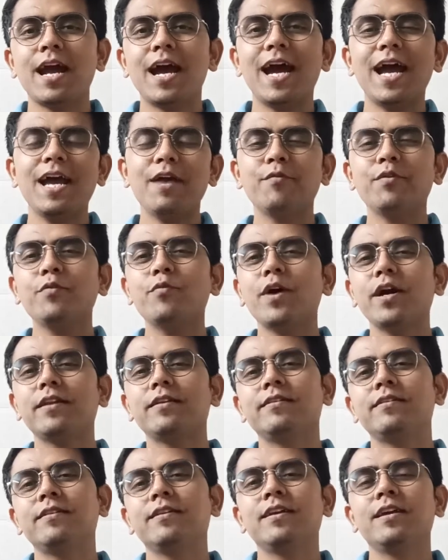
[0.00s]
Hi
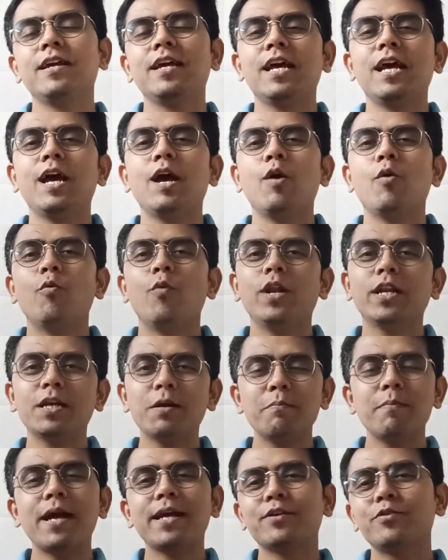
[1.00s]
everyone,
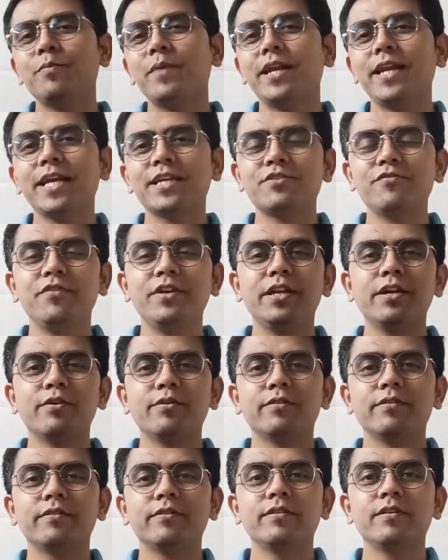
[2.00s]
welcome back to my next
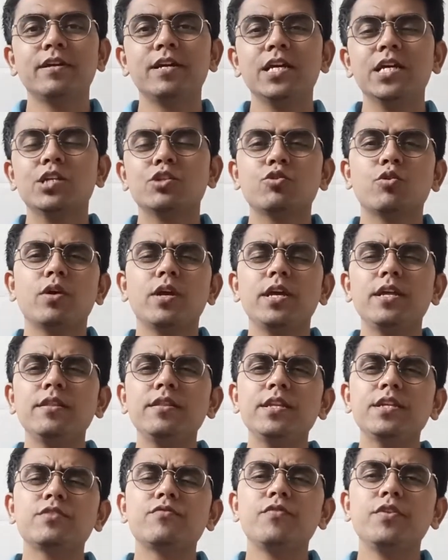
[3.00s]
video. So
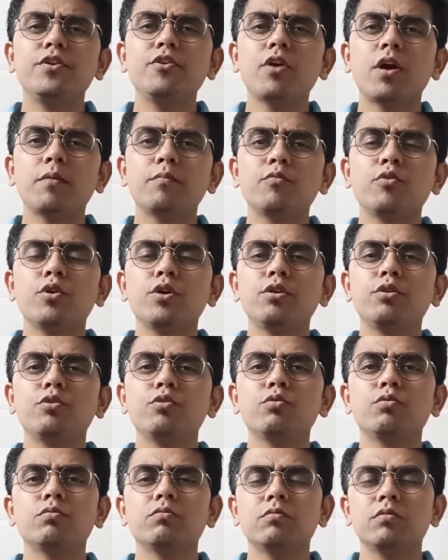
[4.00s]
in this video I'm going
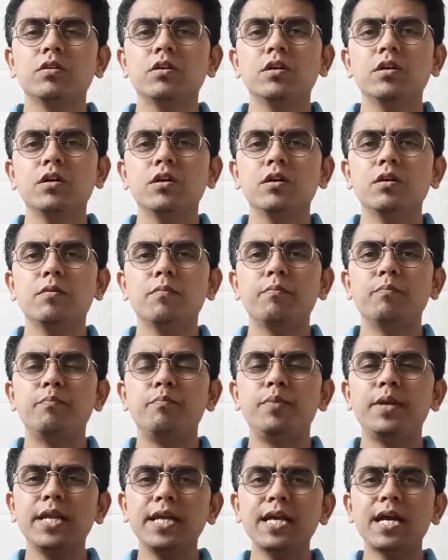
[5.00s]
to
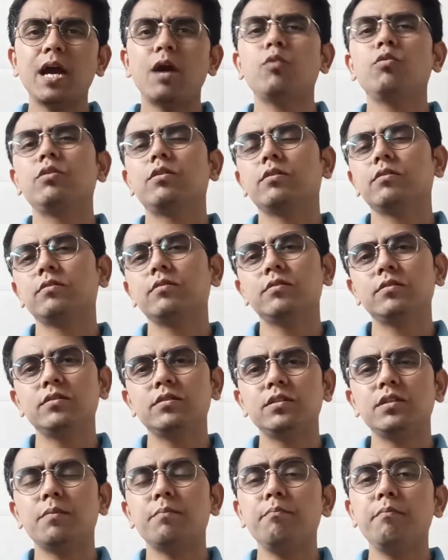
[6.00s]
bring out
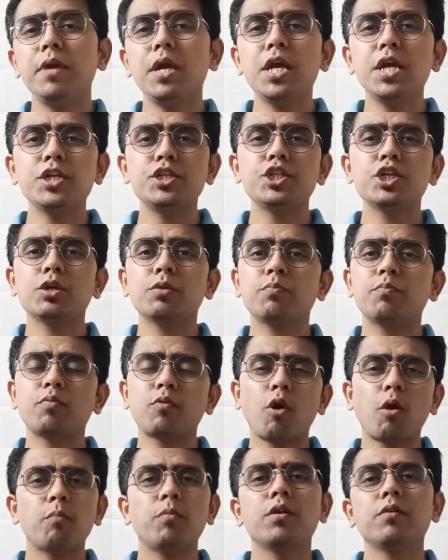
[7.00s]
the major
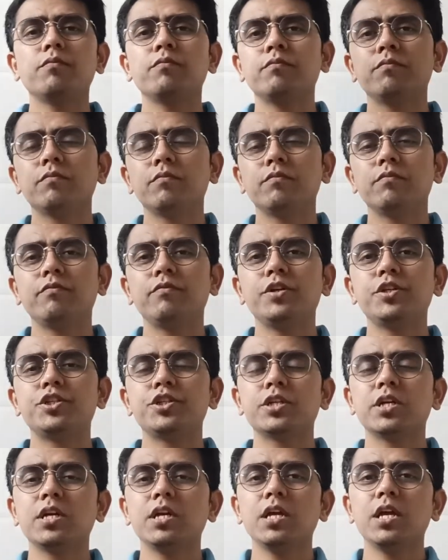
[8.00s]
problem
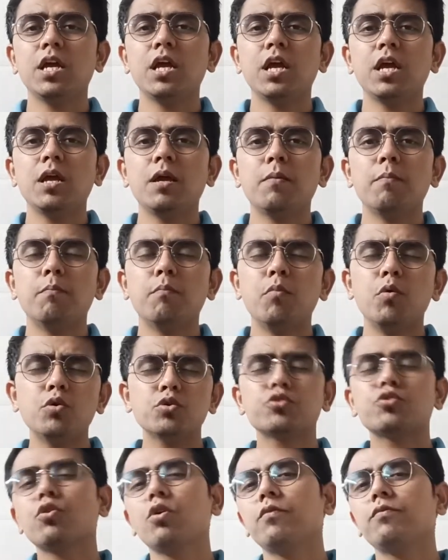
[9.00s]
which
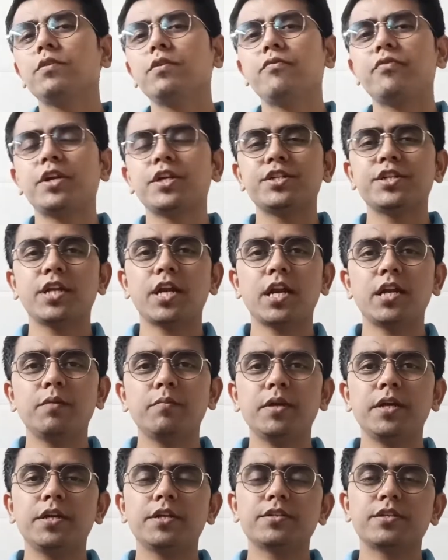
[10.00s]
most of the fresher
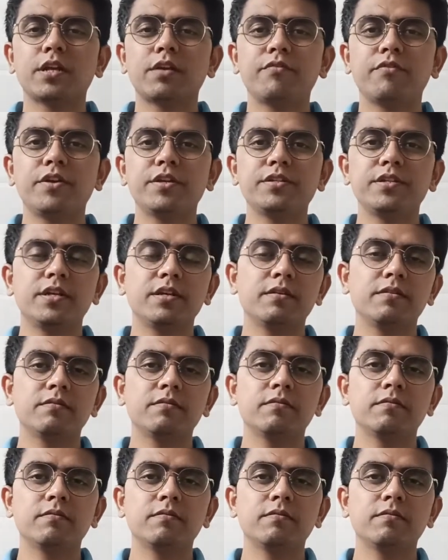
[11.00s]
animators are facing,